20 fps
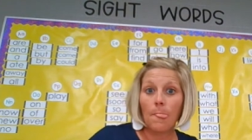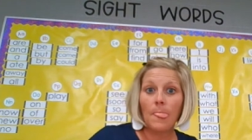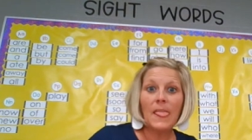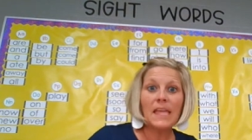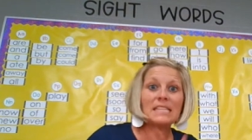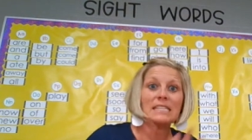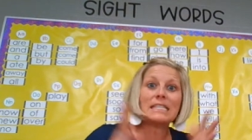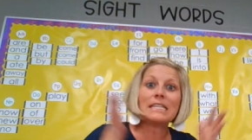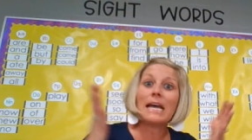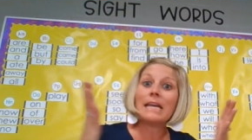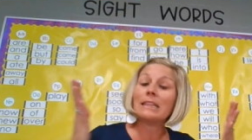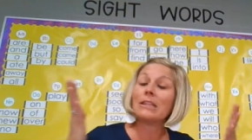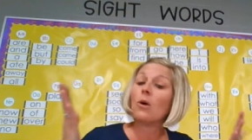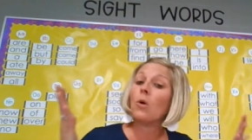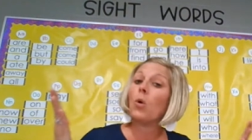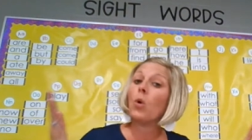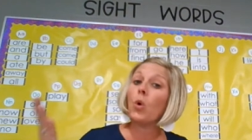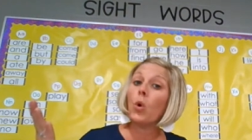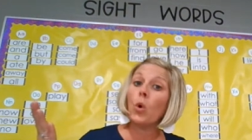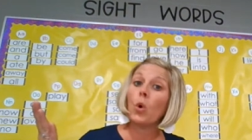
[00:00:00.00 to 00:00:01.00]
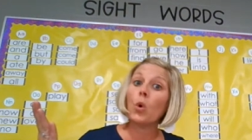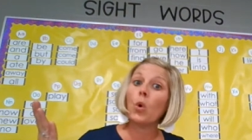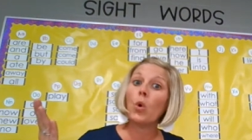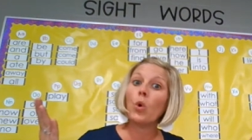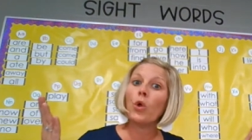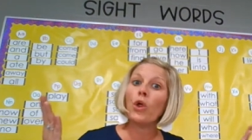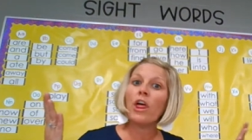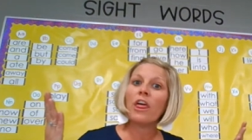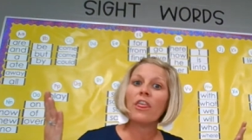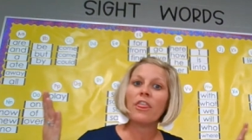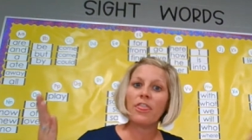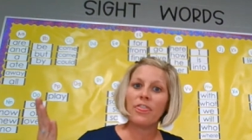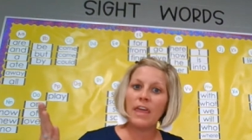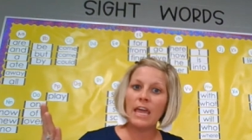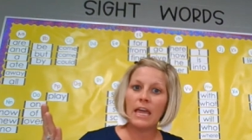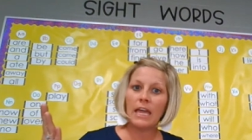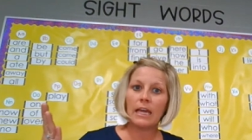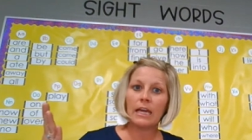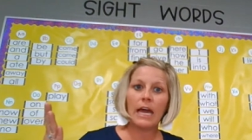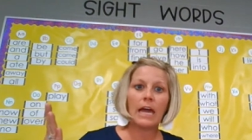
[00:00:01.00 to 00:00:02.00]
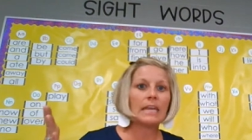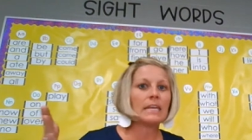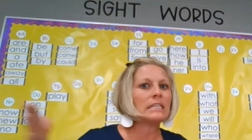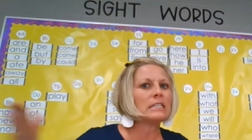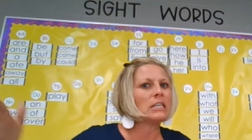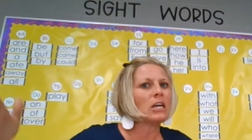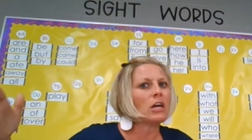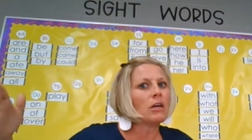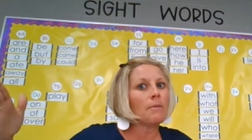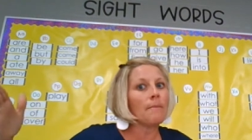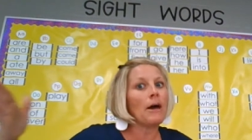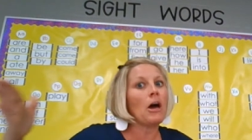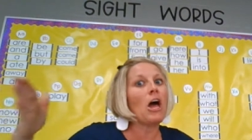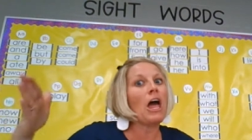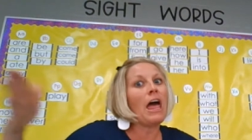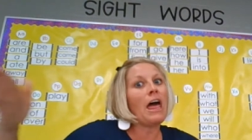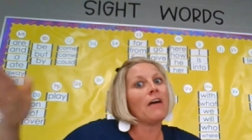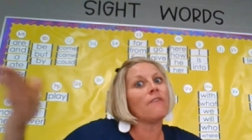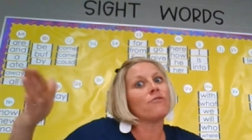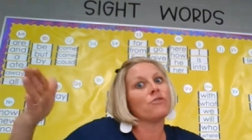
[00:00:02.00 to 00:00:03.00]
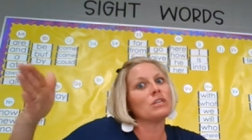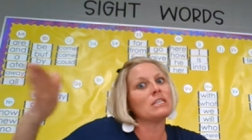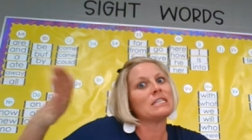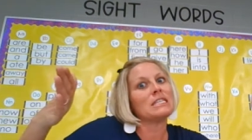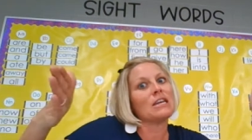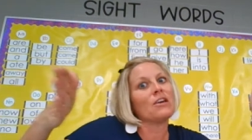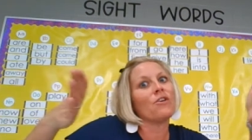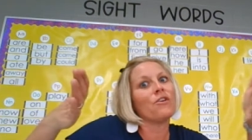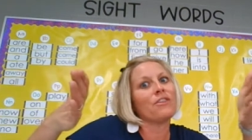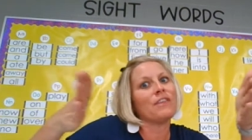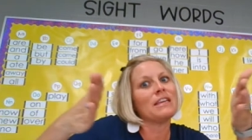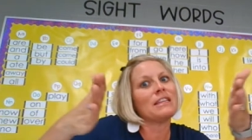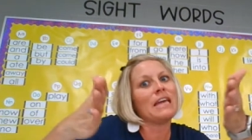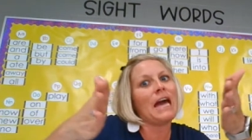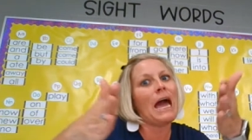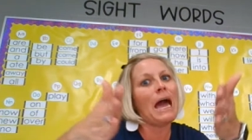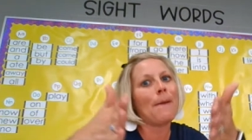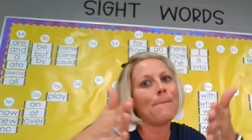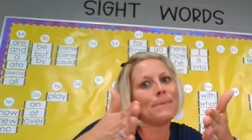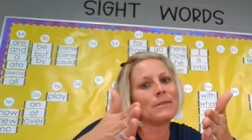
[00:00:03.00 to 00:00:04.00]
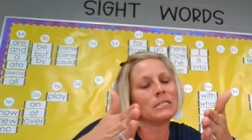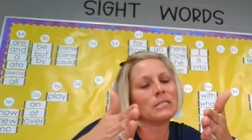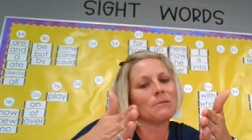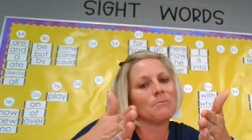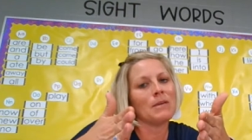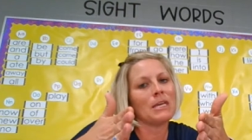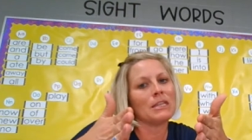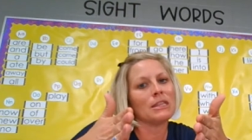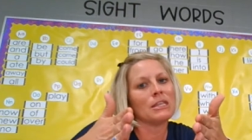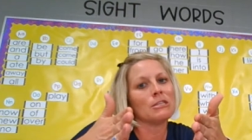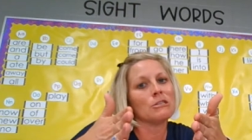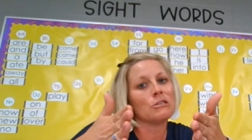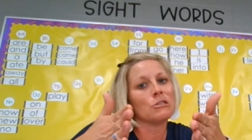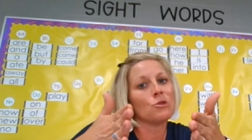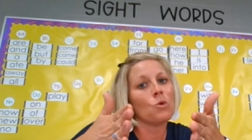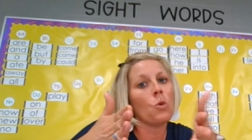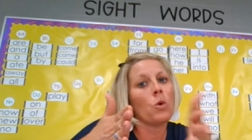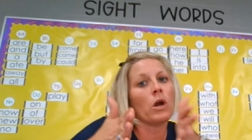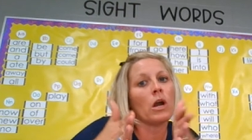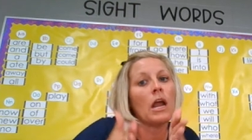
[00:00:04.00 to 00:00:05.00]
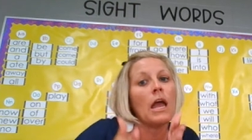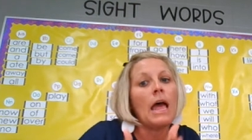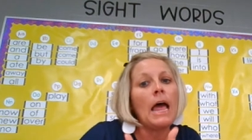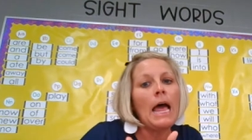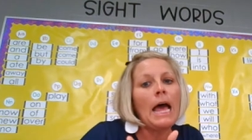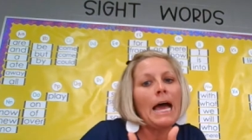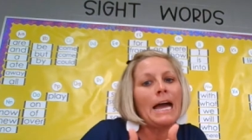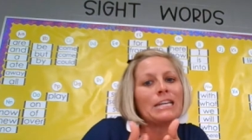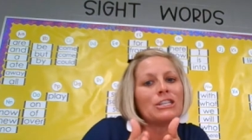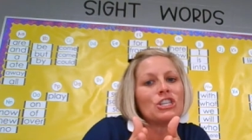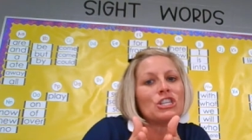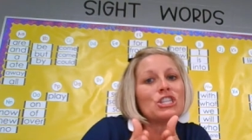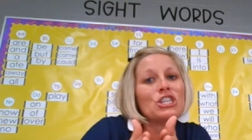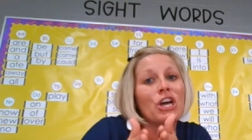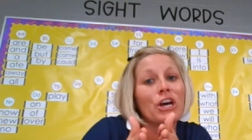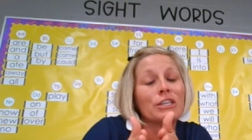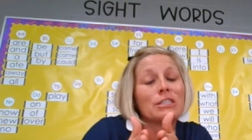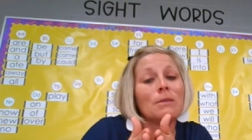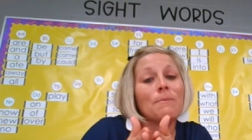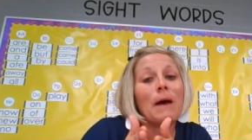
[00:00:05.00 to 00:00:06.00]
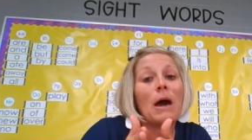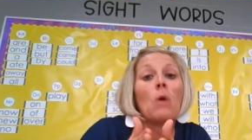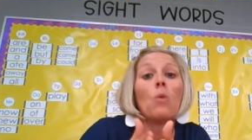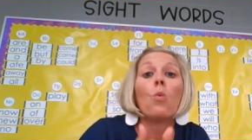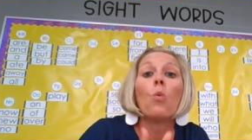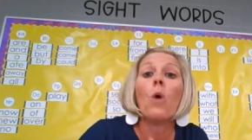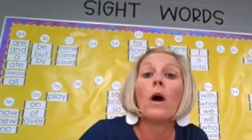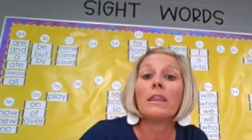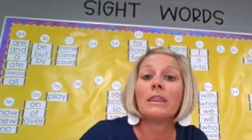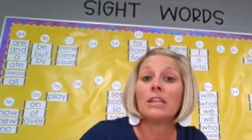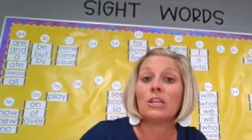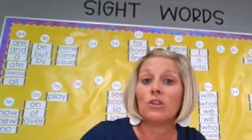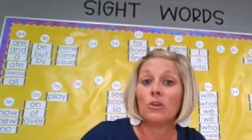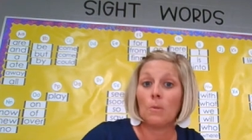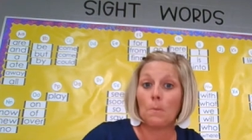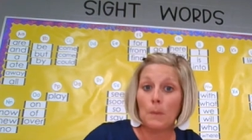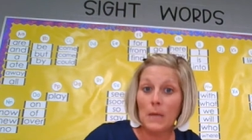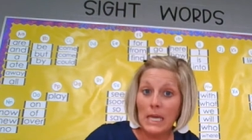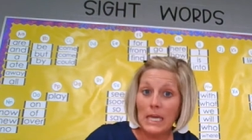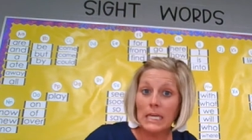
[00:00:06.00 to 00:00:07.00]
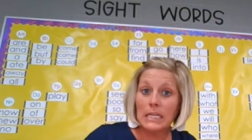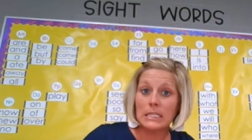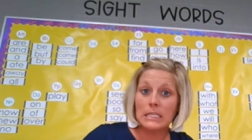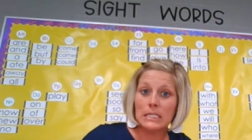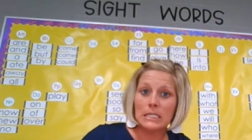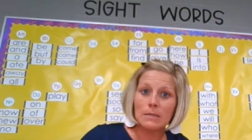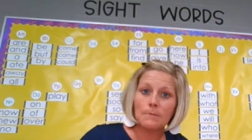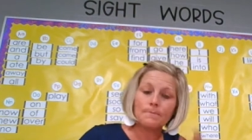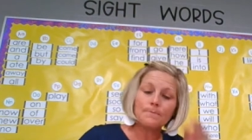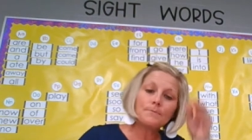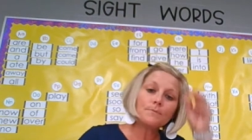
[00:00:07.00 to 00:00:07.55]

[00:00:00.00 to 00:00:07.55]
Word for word: It's not the whole thing. I didn't talk about every single thing that happened to me at the store. I just talked about one little piece.